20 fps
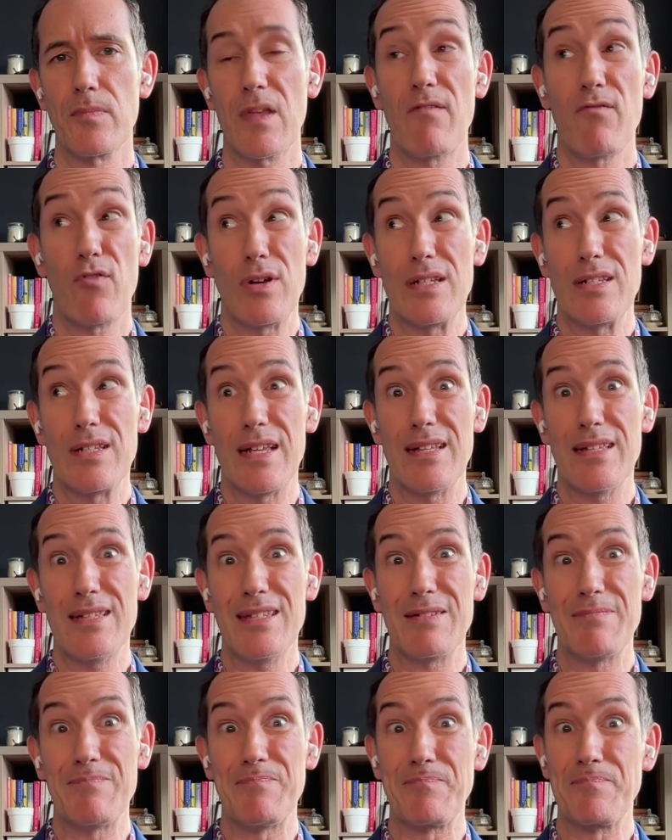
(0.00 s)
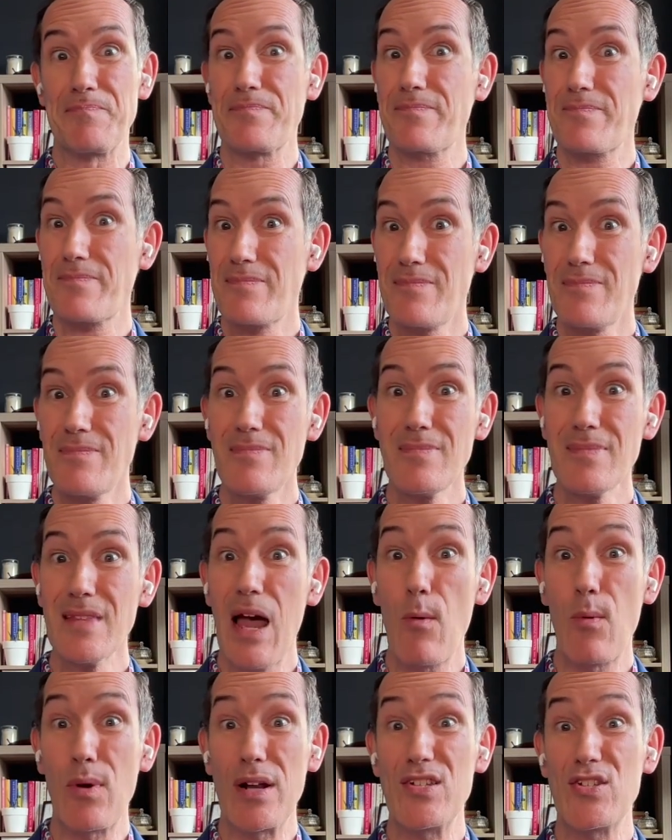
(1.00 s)
For instance,
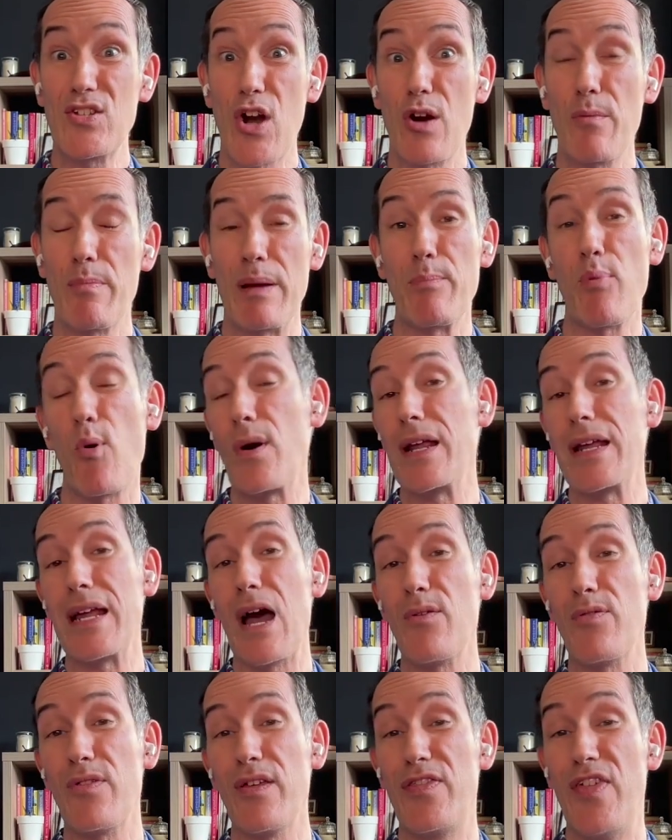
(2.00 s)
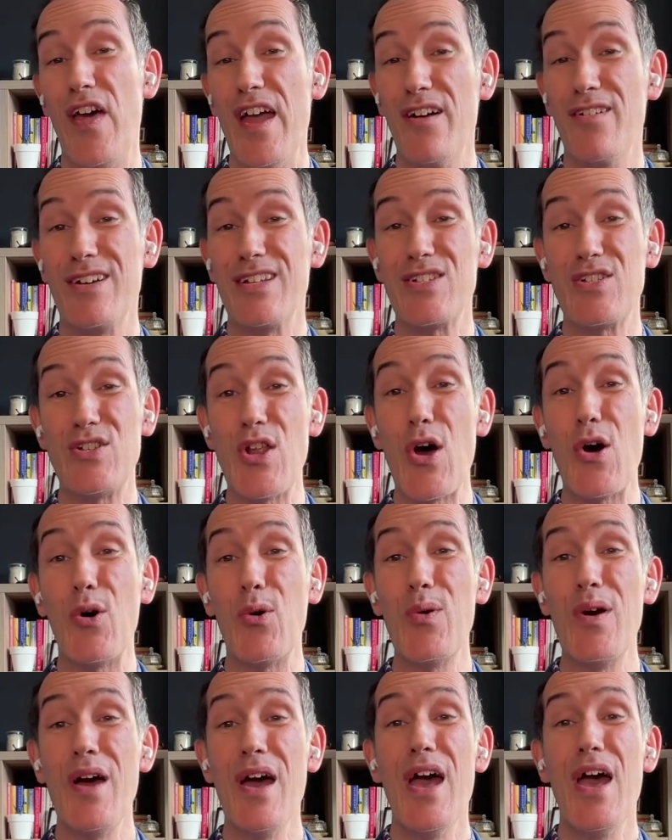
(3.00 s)
I want to start by pointing out that there is
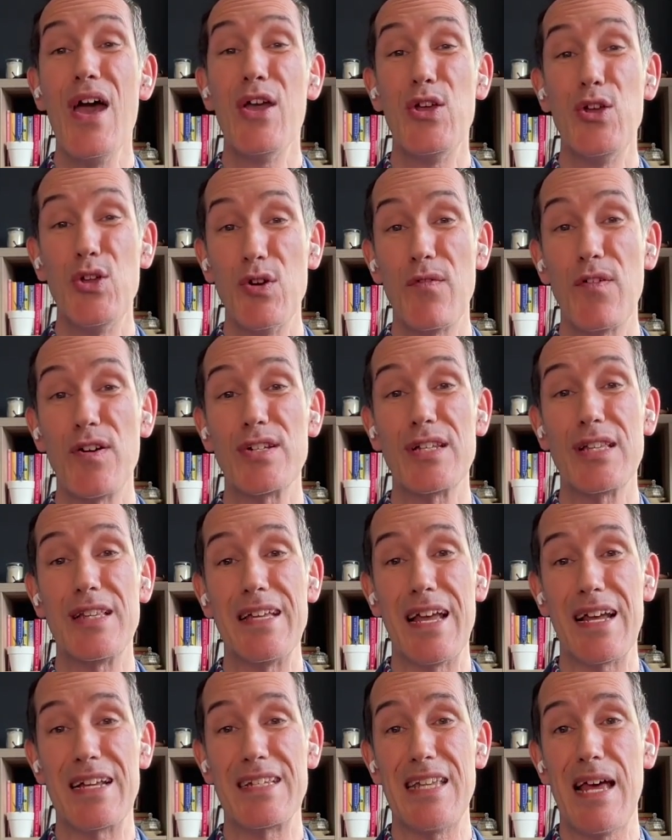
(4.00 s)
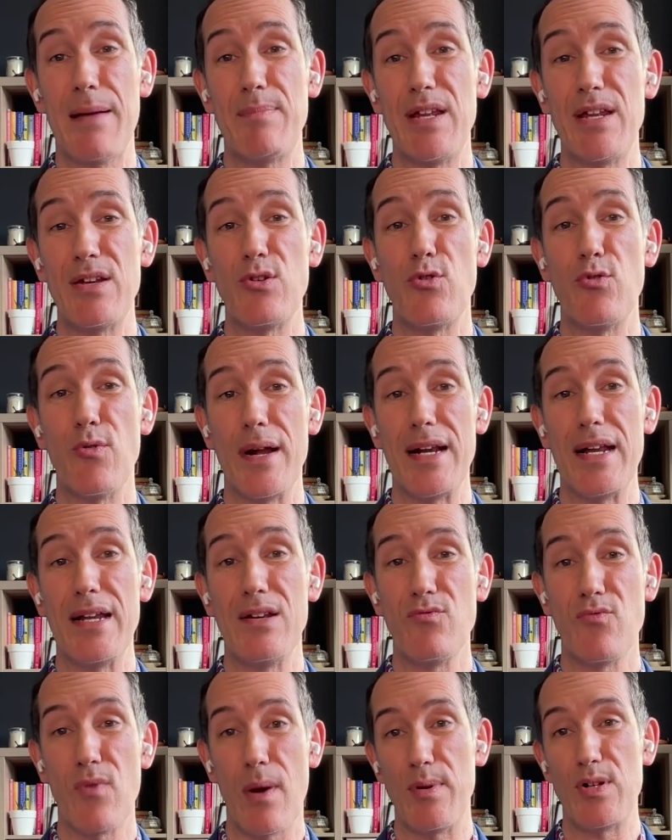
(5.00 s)
no universally accepted
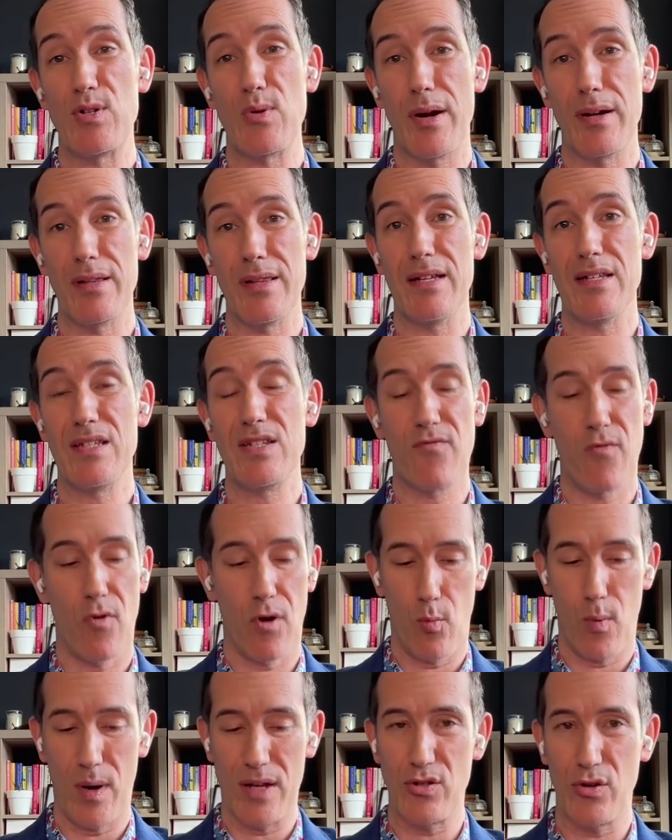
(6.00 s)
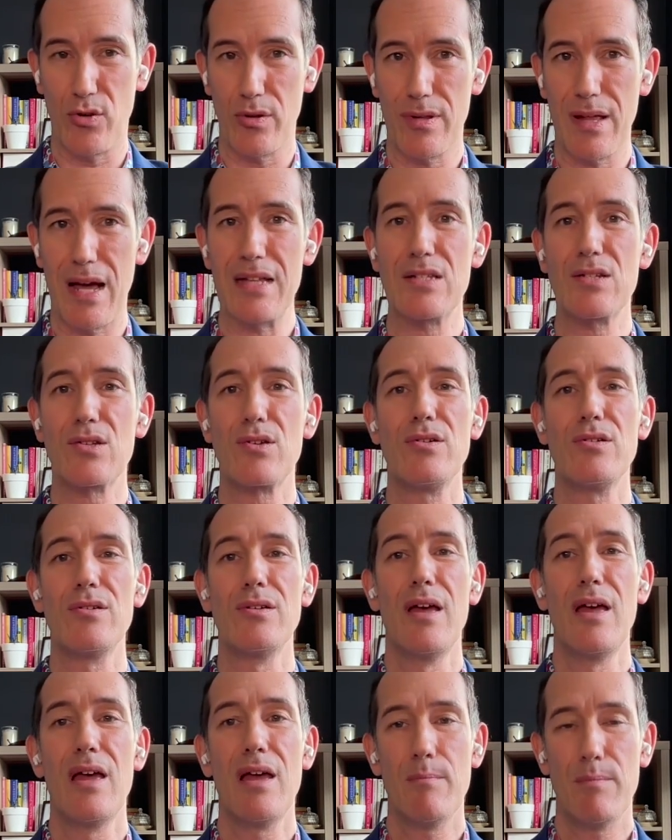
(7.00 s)
graded repertoire list for Western classical,
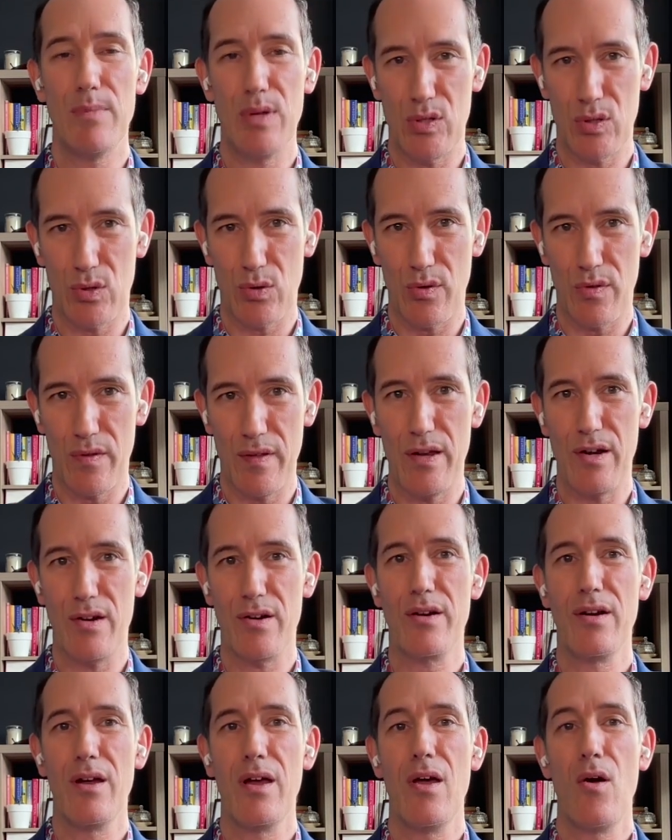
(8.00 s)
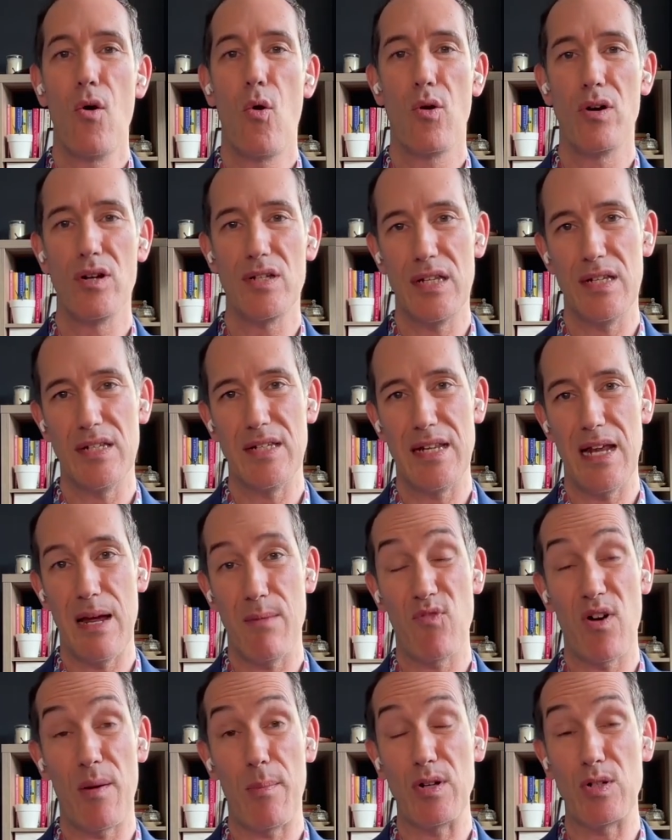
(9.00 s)
musical theater, or
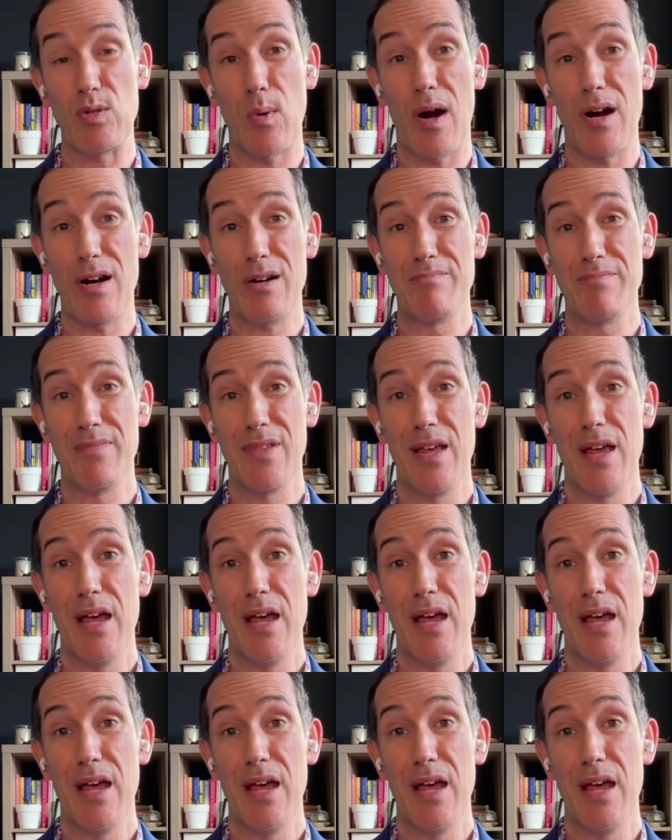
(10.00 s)
CCM repertoire.